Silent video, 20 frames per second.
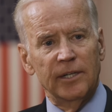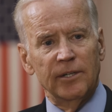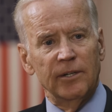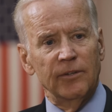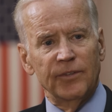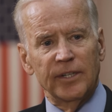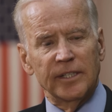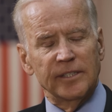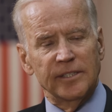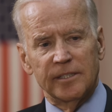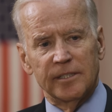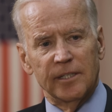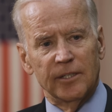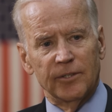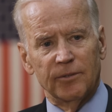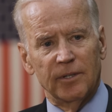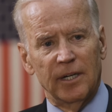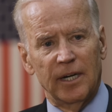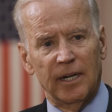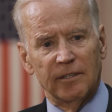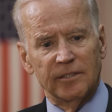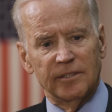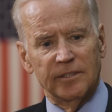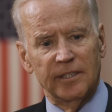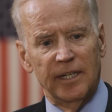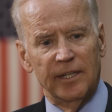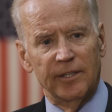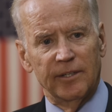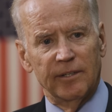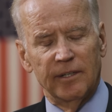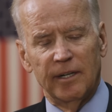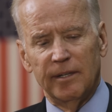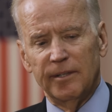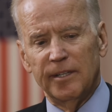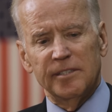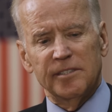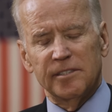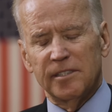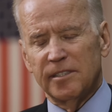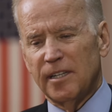No, I don't think she's held to a higher standard. And
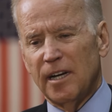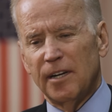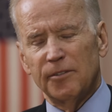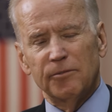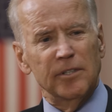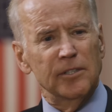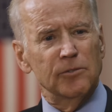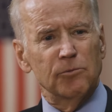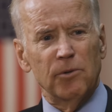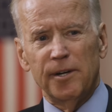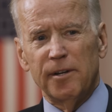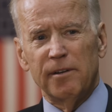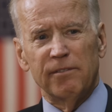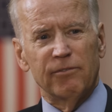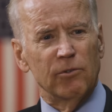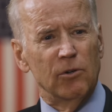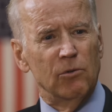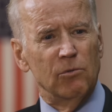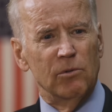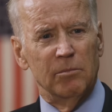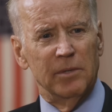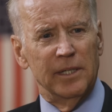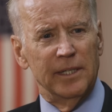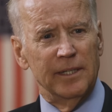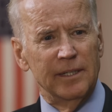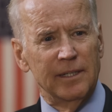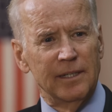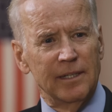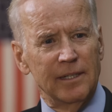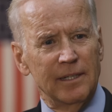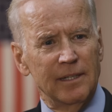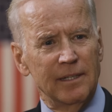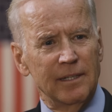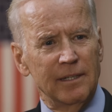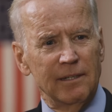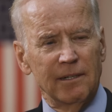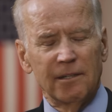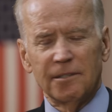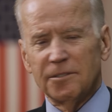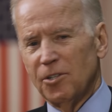this country's ready for a woman.
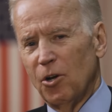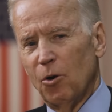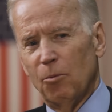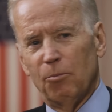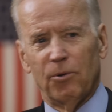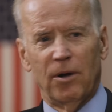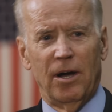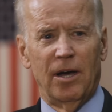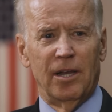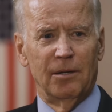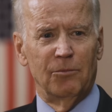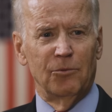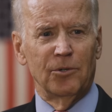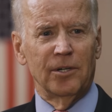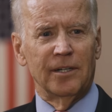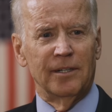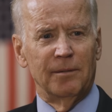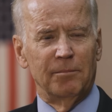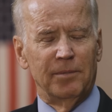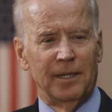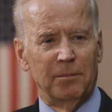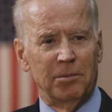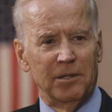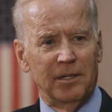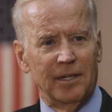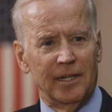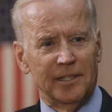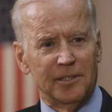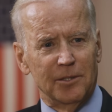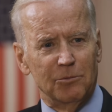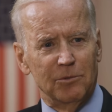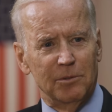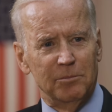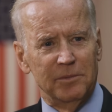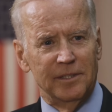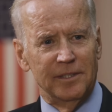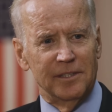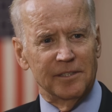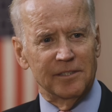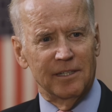There's no problem. We're going to be able to elect a
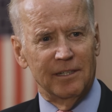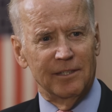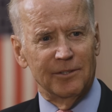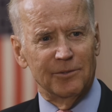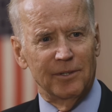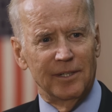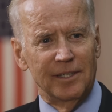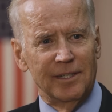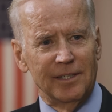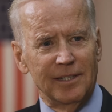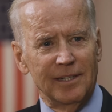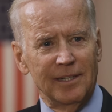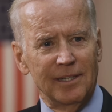woman in this country.